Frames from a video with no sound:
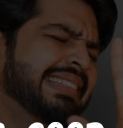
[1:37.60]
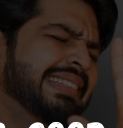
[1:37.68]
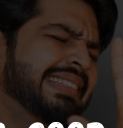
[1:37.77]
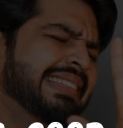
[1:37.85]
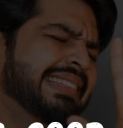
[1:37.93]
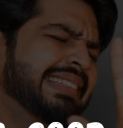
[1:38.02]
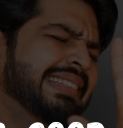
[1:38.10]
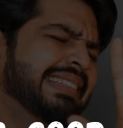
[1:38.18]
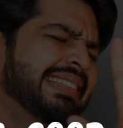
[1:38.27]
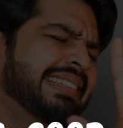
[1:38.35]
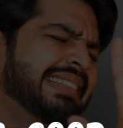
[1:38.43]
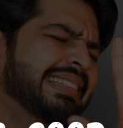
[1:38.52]

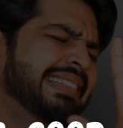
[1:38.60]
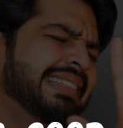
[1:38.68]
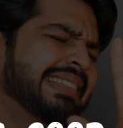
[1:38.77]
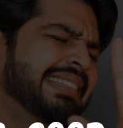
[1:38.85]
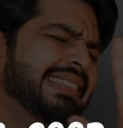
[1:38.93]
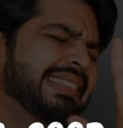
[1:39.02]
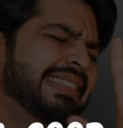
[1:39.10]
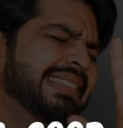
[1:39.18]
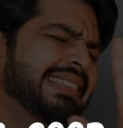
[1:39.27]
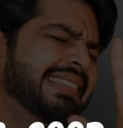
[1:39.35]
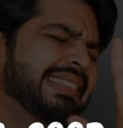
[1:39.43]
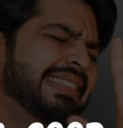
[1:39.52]

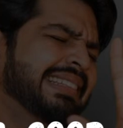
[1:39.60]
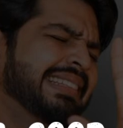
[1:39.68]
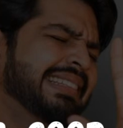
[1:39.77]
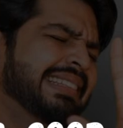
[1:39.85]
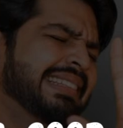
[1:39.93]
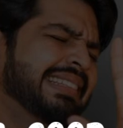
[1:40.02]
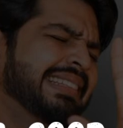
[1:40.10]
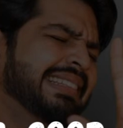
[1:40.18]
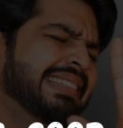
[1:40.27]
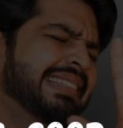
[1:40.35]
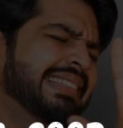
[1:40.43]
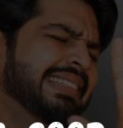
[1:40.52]

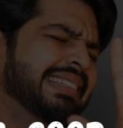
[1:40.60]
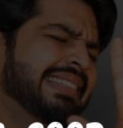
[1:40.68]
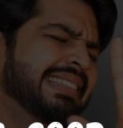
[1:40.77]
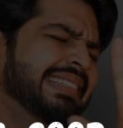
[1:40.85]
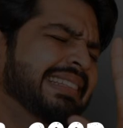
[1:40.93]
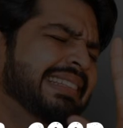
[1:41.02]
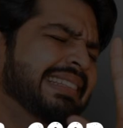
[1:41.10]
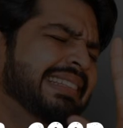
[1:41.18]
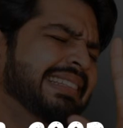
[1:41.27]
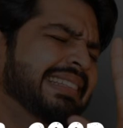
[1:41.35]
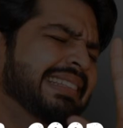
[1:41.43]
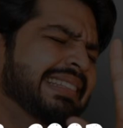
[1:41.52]

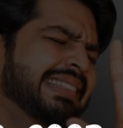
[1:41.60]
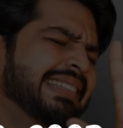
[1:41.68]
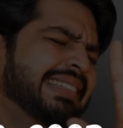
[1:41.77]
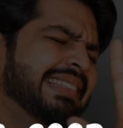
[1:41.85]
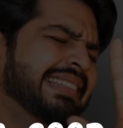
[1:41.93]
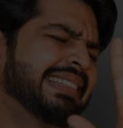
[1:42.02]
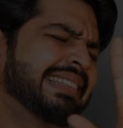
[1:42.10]
(no one is talking)